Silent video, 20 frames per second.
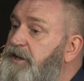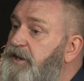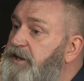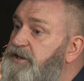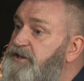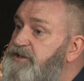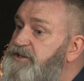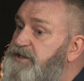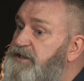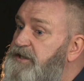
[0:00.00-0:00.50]

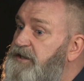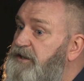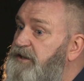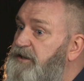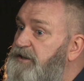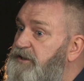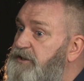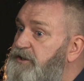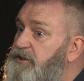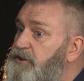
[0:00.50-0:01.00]

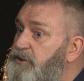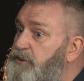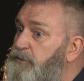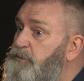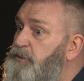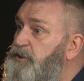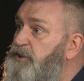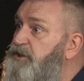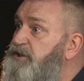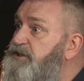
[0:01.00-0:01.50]
until you
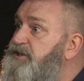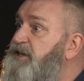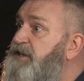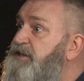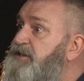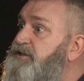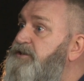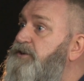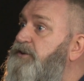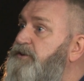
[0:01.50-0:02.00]
were
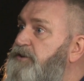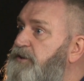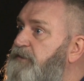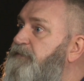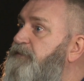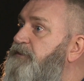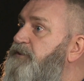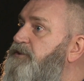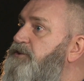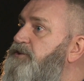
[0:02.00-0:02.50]
assessed on your
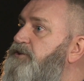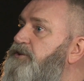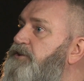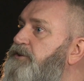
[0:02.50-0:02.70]
first